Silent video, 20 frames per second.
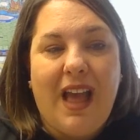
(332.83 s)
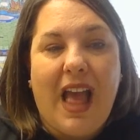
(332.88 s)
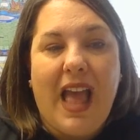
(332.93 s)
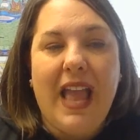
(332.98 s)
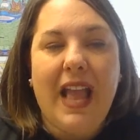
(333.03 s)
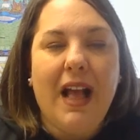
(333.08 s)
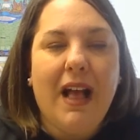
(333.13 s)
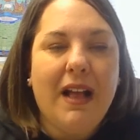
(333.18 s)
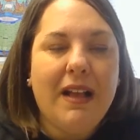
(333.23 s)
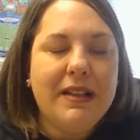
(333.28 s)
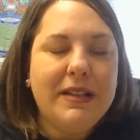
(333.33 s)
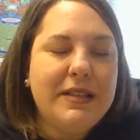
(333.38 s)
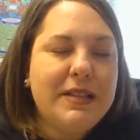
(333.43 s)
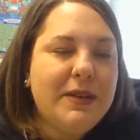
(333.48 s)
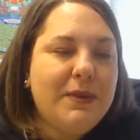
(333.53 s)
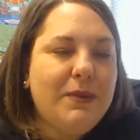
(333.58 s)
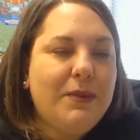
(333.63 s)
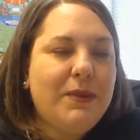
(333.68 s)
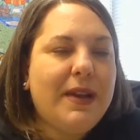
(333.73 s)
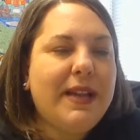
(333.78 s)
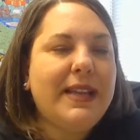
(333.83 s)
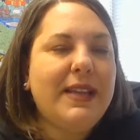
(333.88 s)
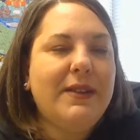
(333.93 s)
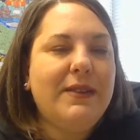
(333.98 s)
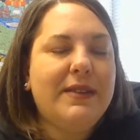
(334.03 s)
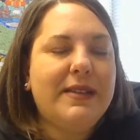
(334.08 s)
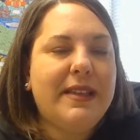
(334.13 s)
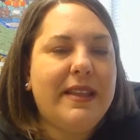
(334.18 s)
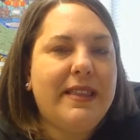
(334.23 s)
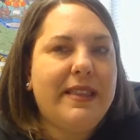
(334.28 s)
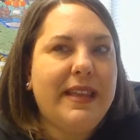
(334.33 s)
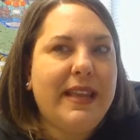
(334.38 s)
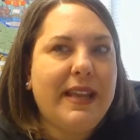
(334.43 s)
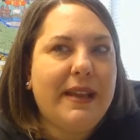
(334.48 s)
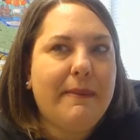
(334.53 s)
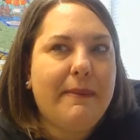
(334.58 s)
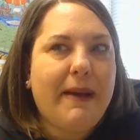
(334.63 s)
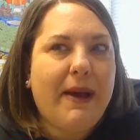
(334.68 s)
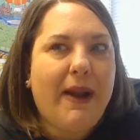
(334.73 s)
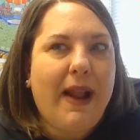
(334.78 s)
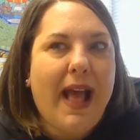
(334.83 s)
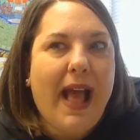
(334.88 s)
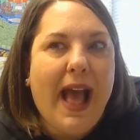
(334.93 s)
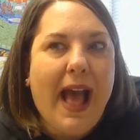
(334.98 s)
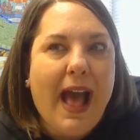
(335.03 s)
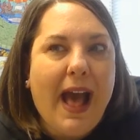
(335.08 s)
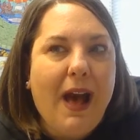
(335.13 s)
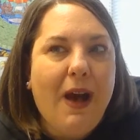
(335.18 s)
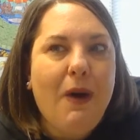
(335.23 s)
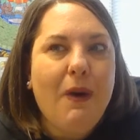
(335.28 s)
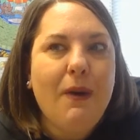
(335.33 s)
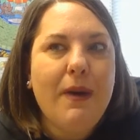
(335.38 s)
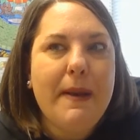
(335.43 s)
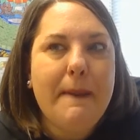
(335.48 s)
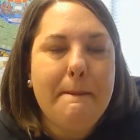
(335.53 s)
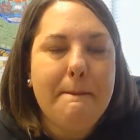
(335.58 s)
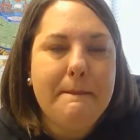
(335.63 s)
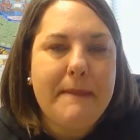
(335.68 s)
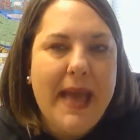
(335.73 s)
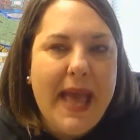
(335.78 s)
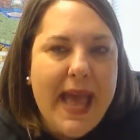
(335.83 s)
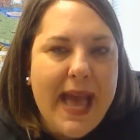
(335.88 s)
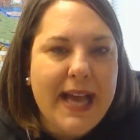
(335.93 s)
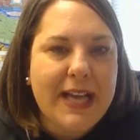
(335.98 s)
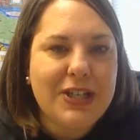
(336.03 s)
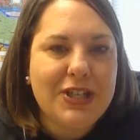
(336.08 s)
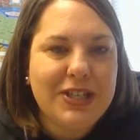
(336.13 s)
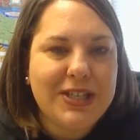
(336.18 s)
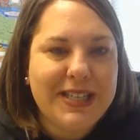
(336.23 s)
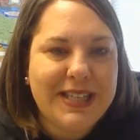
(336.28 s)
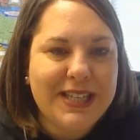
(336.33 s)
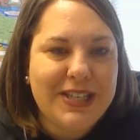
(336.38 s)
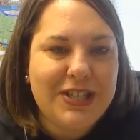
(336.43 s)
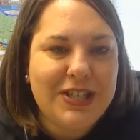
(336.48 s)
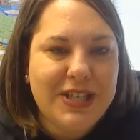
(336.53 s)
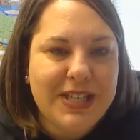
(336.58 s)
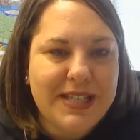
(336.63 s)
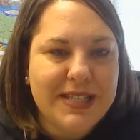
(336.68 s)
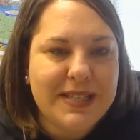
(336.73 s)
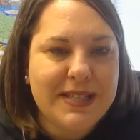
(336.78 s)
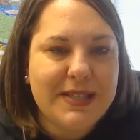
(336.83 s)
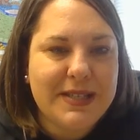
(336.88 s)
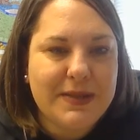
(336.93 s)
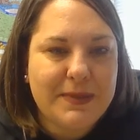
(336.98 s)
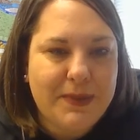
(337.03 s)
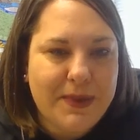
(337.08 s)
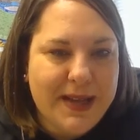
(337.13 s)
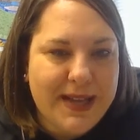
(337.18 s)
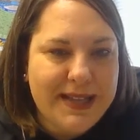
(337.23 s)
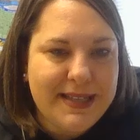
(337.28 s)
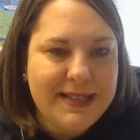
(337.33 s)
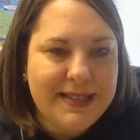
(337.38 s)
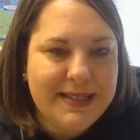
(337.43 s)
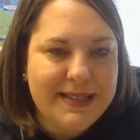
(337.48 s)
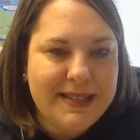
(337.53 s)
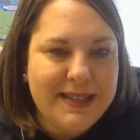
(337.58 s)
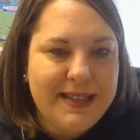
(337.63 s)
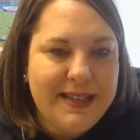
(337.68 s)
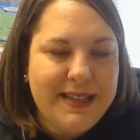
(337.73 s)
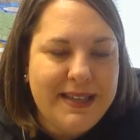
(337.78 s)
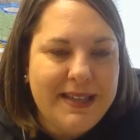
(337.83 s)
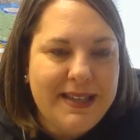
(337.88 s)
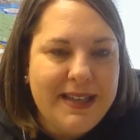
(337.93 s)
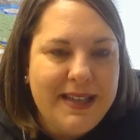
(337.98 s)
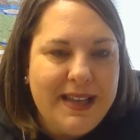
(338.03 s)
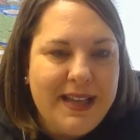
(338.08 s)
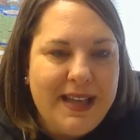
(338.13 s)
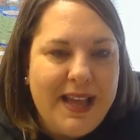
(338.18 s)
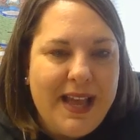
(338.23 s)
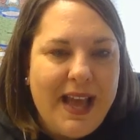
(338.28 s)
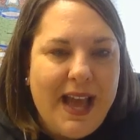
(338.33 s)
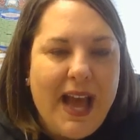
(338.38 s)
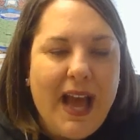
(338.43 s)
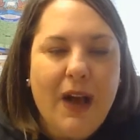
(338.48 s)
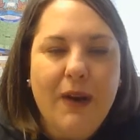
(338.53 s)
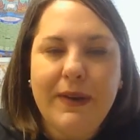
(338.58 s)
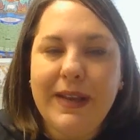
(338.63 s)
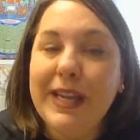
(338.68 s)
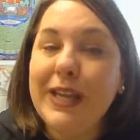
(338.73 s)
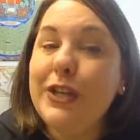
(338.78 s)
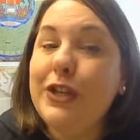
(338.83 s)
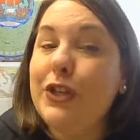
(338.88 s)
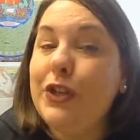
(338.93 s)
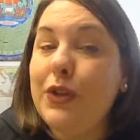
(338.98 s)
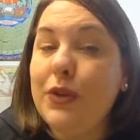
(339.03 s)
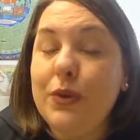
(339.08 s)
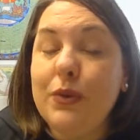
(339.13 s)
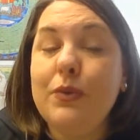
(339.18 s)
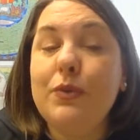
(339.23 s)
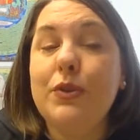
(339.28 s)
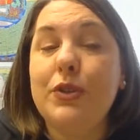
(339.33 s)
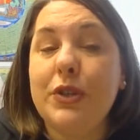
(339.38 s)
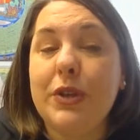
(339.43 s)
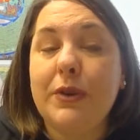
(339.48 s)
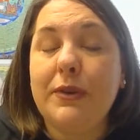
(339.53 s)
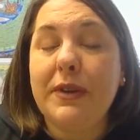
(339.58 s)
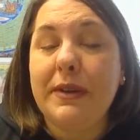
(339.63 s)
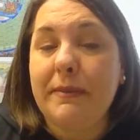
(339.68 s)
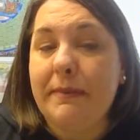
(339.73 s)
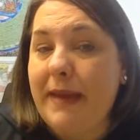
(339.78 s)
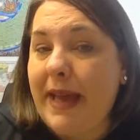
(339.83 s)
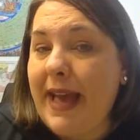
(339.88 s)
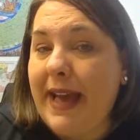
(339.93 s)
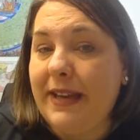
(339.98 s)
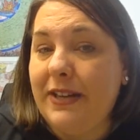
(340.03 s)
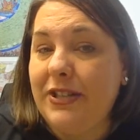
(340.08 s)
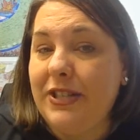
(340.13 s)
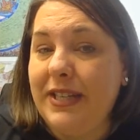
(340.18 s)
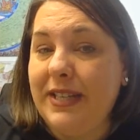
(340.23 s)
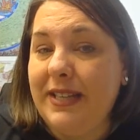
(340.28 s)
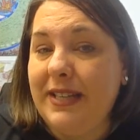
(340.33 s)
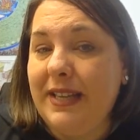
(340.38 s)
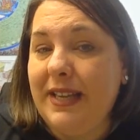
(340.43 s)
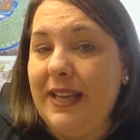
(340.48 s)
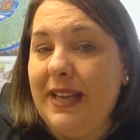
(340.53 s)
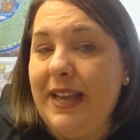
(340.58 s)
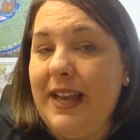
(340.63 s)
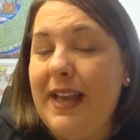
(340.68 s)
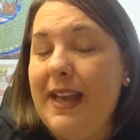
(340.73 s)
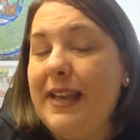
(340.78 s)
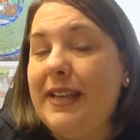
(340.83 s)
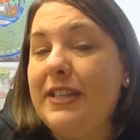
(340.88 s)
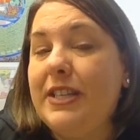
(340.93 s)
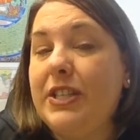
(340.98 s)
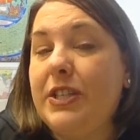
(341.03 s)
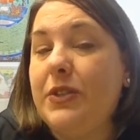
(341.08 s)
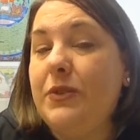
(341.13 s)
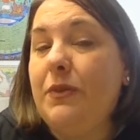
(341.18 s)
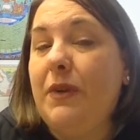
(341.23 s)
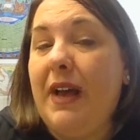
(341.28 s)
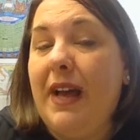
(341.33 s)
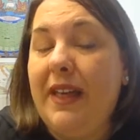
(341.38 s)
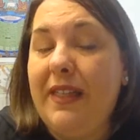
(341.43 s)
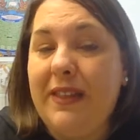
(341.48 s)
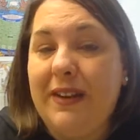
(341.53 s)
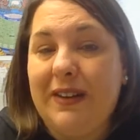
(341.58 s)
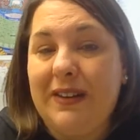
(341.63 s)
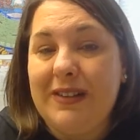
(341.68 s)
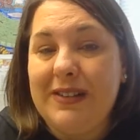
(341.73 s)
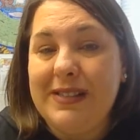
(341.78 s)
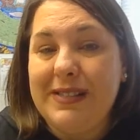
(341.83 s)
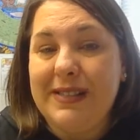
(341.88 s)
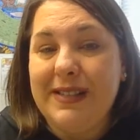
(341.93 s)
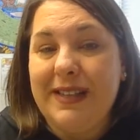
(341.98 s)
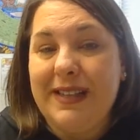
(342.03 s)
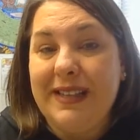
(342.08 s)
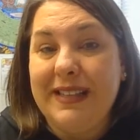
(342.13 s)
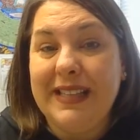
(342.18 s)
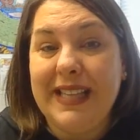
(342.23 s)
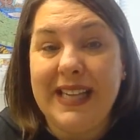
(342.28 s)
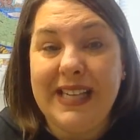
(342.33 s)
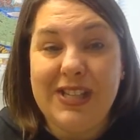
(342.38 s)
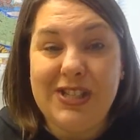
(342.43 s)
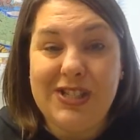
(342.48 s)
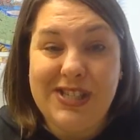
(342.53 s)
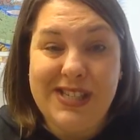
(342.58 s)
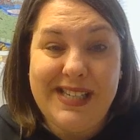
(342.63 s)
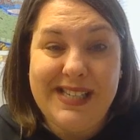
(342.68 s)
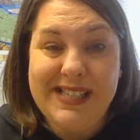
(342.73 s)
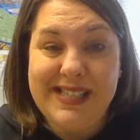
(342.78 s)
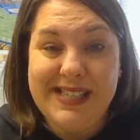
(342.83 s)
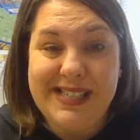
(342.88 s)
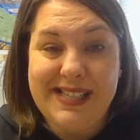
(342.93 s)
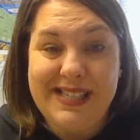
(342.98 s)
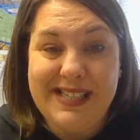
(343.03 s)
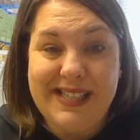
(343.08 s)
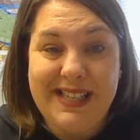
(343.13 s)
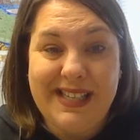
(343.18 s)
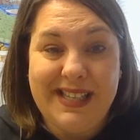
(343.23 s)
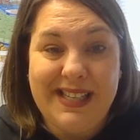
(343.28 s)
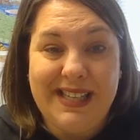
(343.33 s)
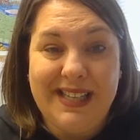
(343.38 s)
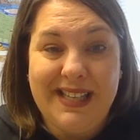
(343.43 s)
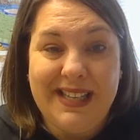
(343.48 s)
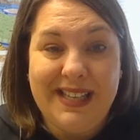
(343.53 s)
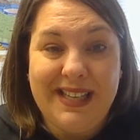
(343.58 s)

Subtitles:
I also want you to think about how compassionate Jesus was. How can you show compassion to others like Jesus did?